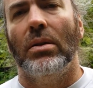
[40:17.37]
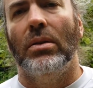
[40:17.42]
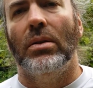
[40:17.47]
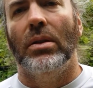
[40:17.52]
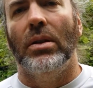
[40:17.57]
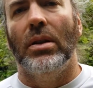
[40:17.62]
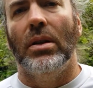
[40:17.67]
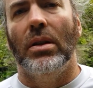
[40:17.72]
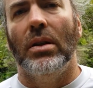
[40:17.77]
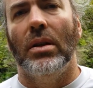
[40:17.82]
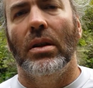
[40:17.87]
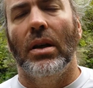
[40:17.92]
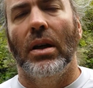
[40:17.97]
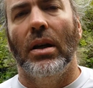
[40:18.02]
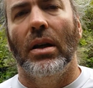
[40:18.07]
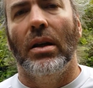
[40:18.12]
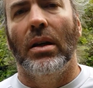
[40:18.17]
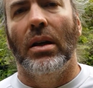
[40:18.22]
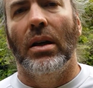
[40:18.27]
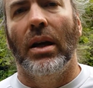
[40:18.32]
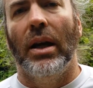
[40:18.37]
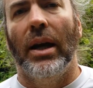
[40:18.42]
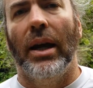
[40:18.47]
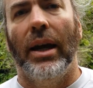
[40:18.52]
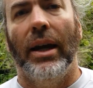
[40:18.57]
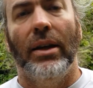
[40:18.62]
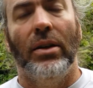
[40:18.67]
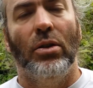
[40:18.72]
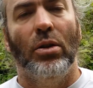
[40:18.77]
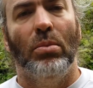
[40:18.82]
the
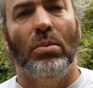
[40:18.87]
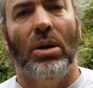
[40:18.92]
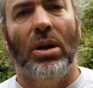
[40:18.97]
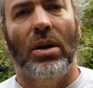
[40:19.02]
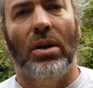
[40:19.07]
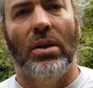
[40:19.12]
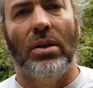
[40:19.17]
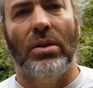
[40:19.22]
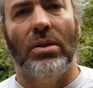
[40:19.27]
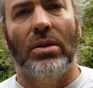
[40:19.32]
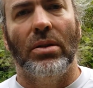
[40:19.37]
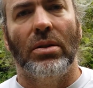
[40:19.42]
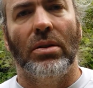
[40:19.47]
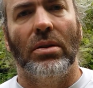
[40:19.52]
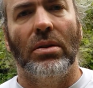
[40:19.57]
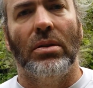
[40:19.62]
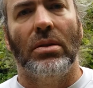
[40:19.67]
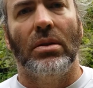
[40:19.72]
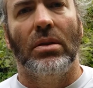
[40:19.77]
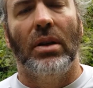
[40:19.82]
handlebars